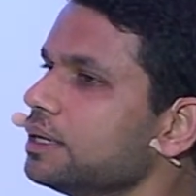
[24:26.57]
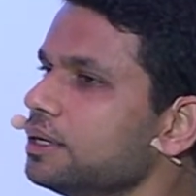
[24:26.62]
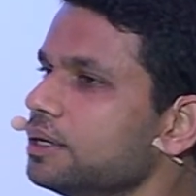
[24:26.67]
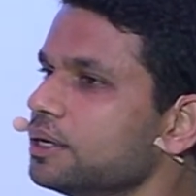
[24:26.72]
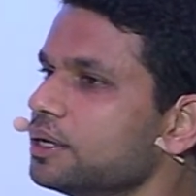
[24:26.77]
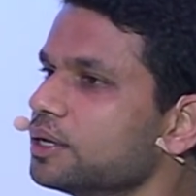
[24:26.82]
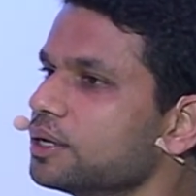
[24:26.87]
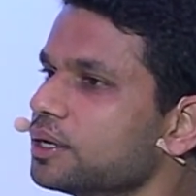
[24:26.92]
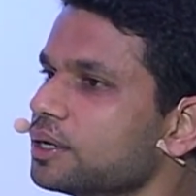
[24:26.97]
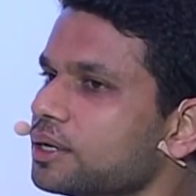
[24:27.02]

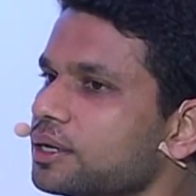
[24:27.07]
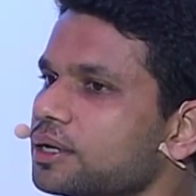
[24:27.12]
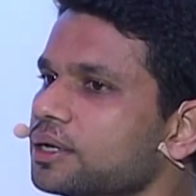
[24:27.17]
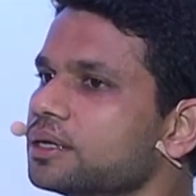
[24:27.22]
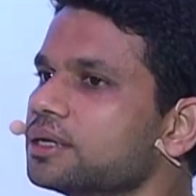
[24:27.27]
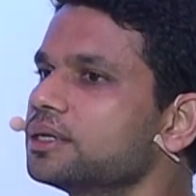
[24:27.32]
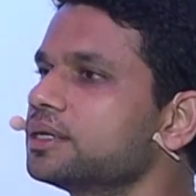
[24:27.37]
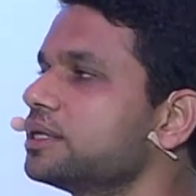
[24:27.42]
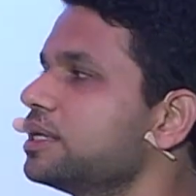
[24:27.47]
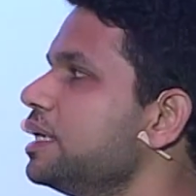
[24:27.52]
These
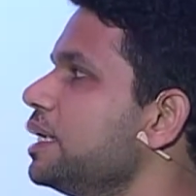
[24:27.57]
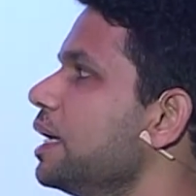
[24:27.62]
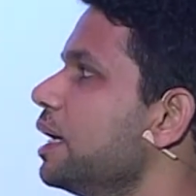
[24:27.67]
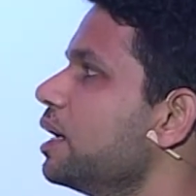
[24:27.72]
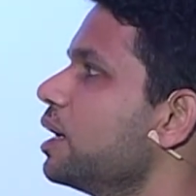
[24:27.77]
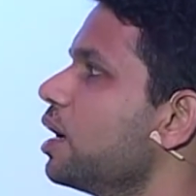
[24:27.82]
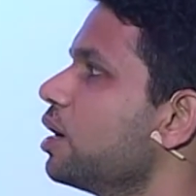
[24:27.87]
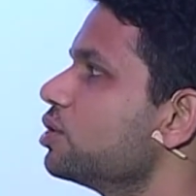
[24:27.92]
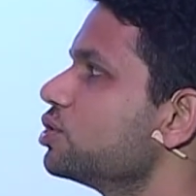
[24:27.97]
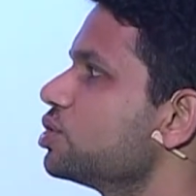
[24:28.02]

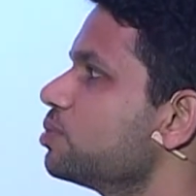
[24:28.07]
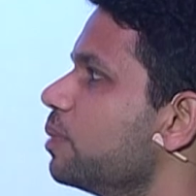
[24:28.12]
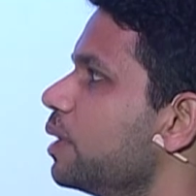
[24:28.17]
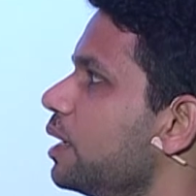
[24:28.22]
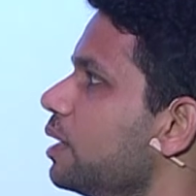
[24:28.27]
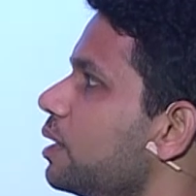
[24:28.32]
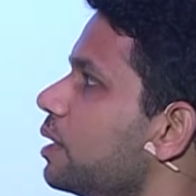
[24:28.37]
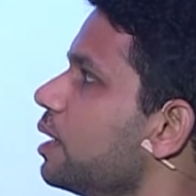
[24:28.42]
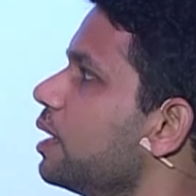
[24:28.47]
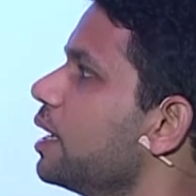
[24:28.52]

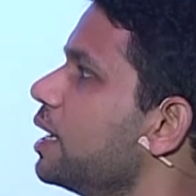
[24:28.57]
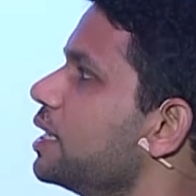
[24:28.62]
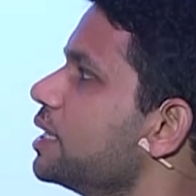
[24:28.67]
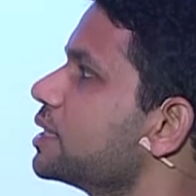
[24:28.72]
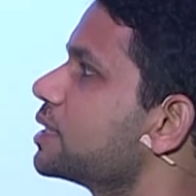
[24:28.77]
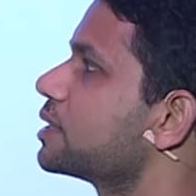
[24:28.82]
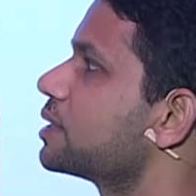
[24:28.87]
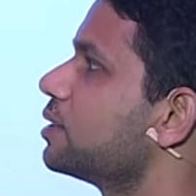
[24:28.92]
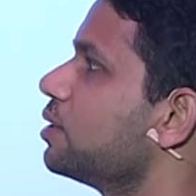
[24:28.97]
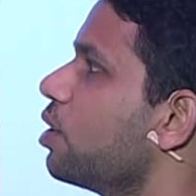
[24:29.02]
are
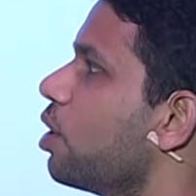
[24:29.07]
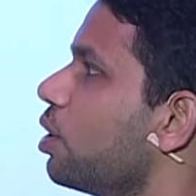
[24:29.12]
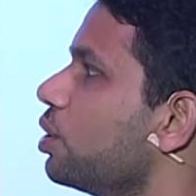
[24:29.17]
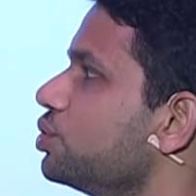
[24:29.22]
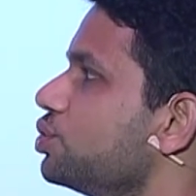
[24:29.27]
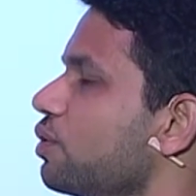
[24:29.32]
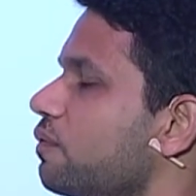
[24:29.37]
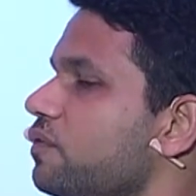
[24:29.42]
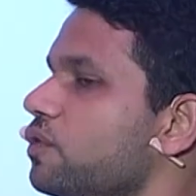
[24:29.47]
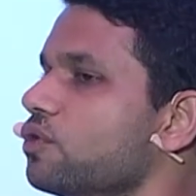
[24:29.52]

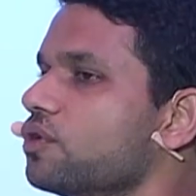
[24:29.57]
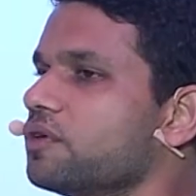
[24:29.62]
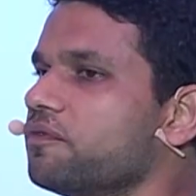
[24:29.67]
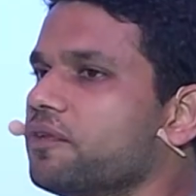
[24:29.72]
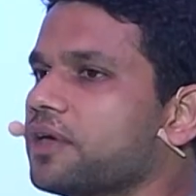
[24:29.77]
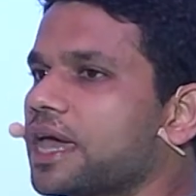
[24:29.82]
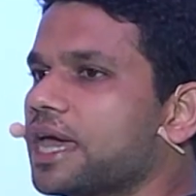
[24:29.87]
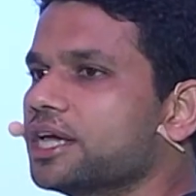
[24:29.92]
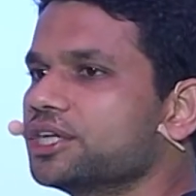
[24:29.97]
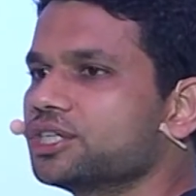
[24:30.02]
value-adding
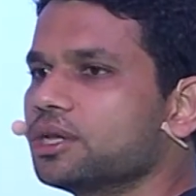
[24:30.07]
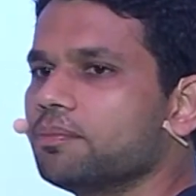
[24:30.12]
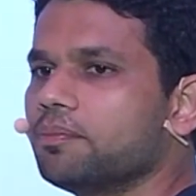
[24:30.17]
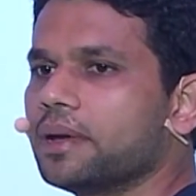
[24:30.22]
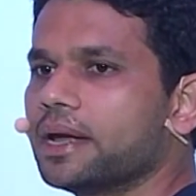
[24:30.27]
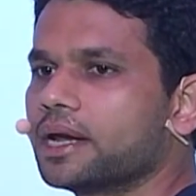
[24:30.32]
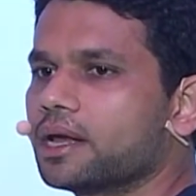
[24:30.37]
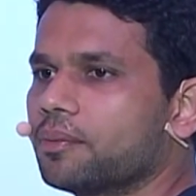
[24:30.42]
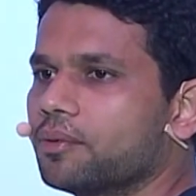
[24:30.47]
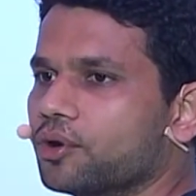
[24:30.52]

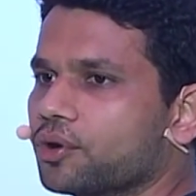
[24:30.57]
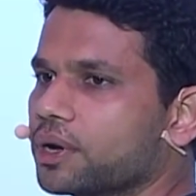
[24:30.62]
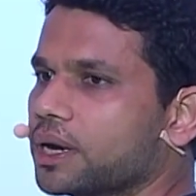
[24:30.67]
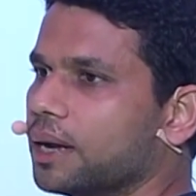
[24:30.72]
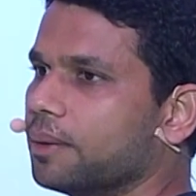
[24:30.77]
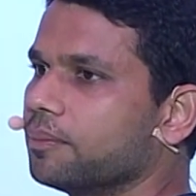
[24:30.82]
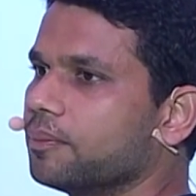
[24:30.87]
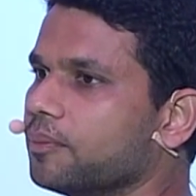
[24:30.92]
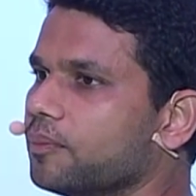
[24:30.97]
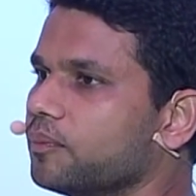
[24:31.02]
notification
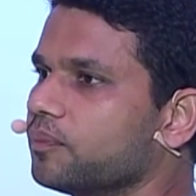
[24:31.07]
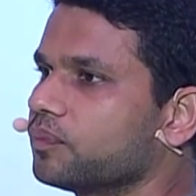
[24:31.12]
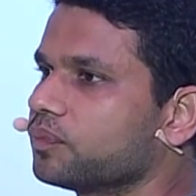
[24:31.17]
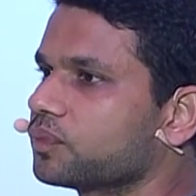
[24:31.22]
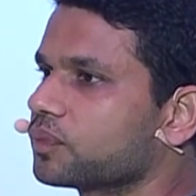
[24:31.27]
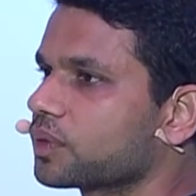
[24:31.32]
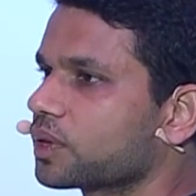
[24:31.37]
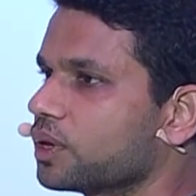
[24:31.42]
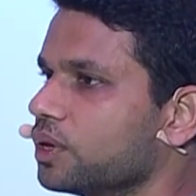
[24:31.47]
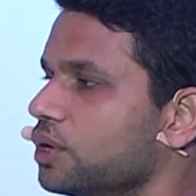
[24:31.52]
that must
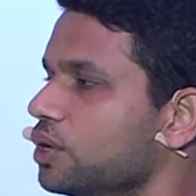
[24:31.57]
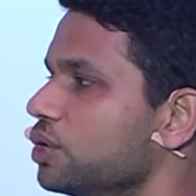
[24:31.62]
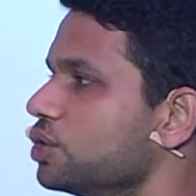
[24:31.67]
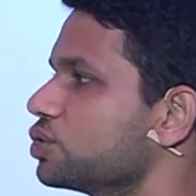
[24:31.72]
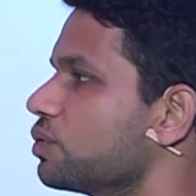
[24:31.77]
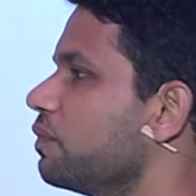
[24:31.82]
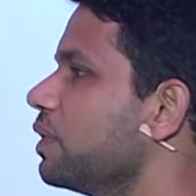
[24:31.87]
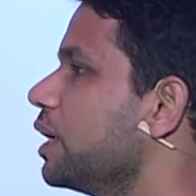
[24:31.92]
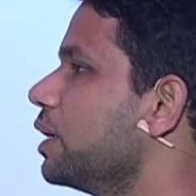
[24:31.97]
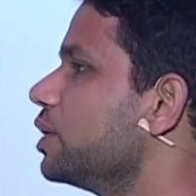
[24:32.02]
be
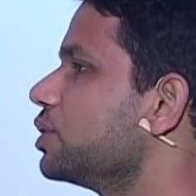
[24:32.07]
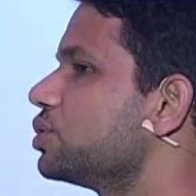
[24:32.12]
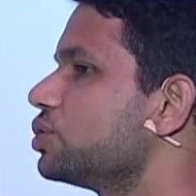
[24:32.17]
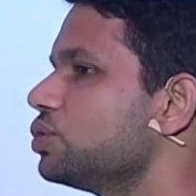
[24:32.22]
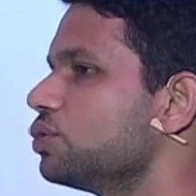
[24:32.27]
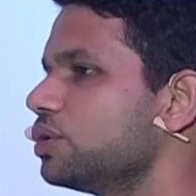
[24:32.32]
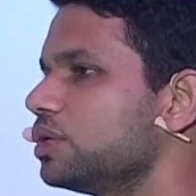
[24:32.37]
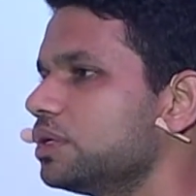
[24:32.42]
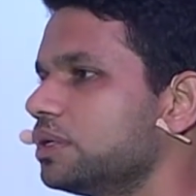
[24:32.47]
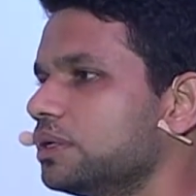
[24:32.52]
delivered to
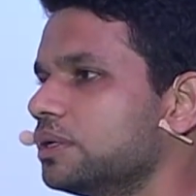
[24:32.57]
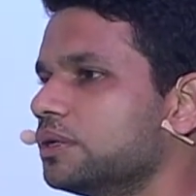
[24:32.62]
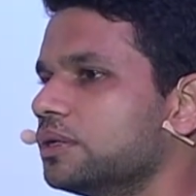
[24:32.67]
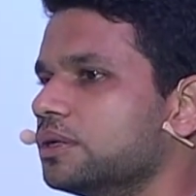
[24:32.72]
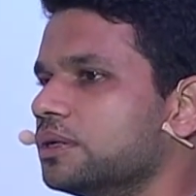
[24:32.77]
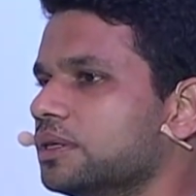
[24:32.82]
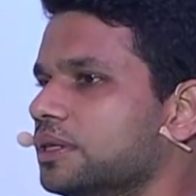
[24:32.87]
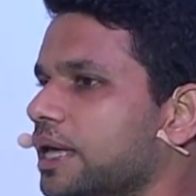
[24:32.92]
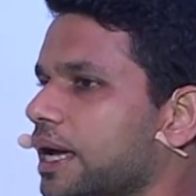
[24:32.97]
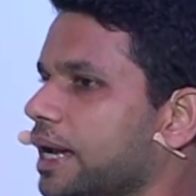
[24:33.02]
users to
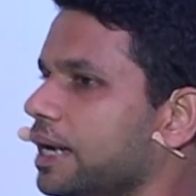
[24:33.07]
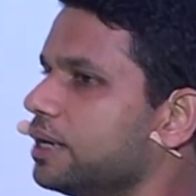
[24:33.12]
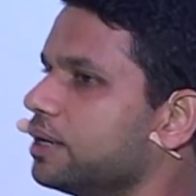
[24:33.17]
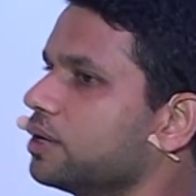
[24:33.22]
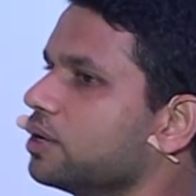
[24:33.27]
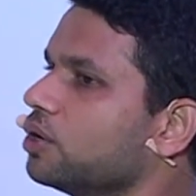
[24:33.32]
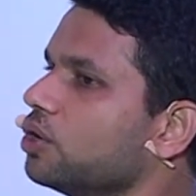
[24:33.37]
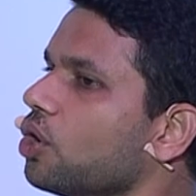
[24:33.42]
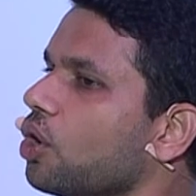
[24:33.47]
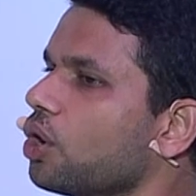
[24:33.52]
complete the
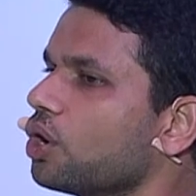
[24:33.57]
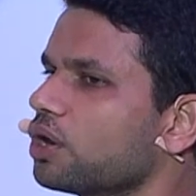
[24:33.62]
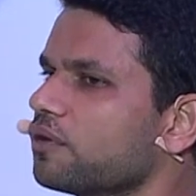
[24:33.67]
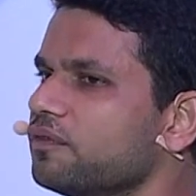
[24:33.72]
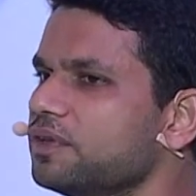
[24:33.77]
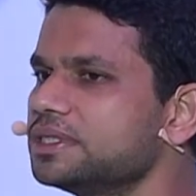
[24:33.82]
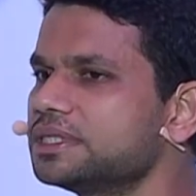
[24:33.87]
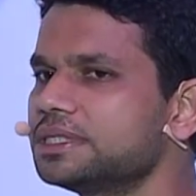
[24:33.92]
user journey.